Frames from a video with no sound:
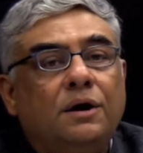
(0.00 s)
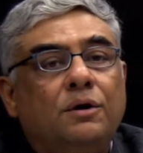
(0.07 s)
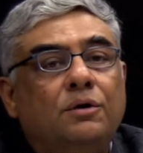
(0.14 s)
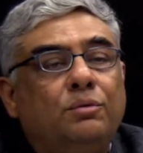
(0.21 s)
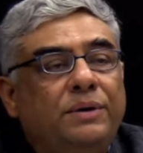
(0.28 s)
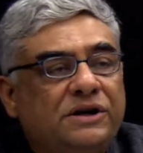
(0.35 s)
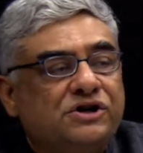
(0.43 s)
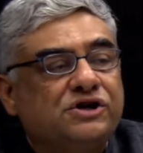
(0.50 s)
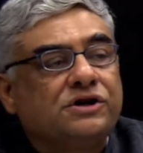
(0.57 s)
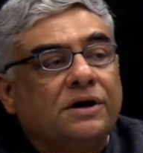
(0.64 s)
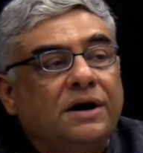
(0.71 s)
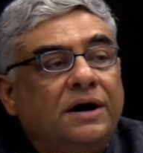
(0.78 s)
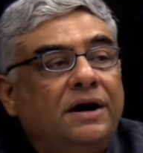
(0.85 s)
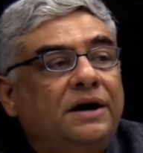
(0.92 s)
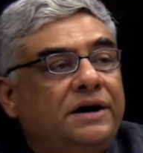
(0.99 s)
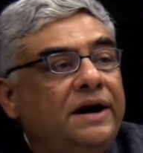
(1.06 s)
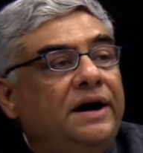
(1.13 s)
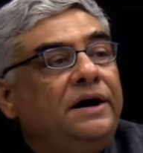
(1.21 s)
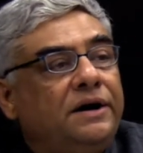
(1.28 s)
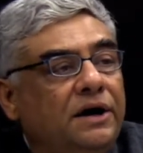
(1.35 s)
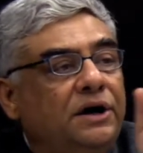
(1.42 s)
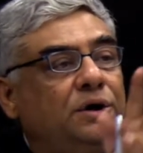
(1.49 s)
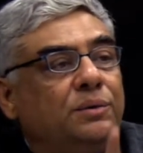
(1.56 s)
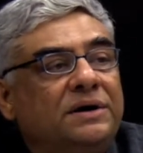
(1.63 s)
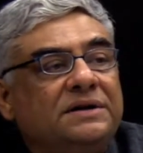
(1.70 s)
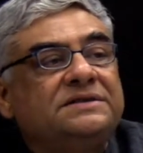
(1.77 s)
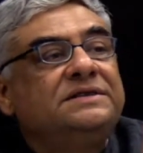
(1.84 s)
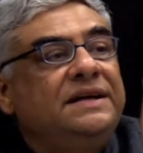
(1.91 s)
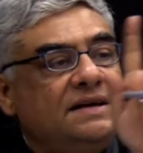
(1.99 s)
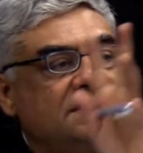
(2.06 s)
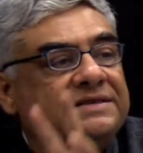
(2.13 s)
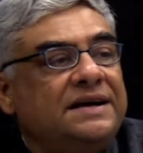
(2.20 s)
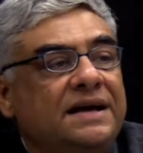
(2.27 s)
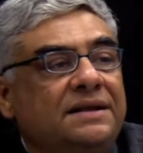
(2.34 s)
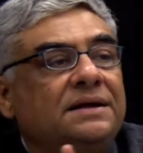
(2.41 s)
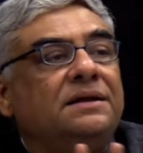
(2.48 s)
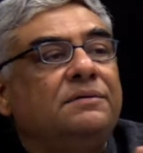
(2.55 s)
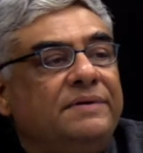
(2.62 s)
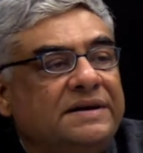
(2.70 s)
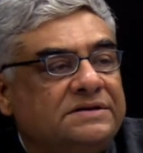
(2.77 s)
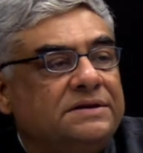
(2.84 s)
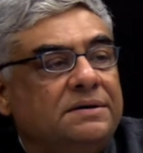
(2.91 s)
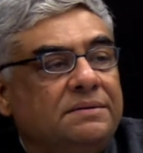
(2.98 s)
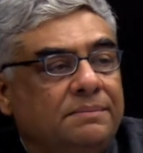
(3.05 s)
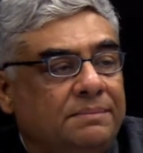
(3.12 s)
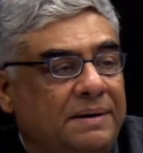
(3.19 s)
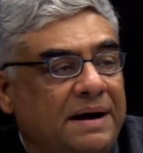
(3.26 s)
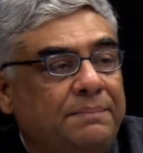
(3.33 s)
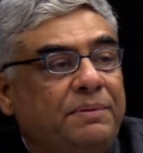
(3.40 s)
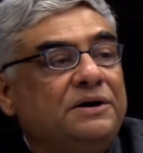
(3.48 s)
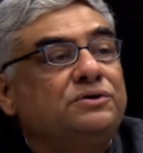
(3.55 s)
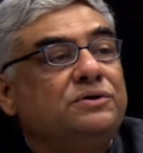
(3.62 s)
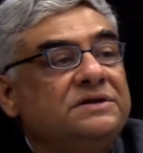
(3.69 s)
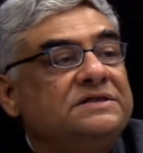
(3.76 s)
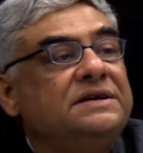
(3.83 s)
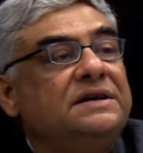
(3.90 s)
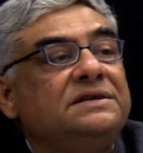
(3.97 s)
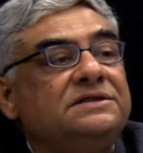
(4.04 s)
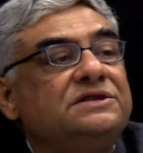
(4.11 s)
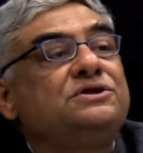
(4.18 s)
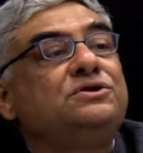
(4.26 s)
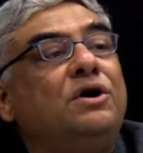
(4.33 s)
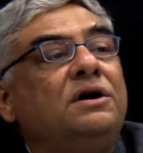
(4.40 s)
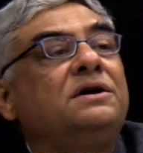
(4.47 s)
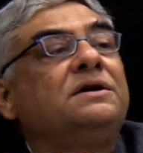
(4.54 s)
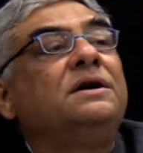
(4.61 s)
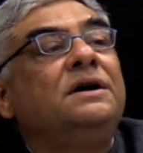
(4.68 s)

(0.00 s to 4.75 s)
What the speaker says: which tilted towards they saying that the western bypass on stilts is not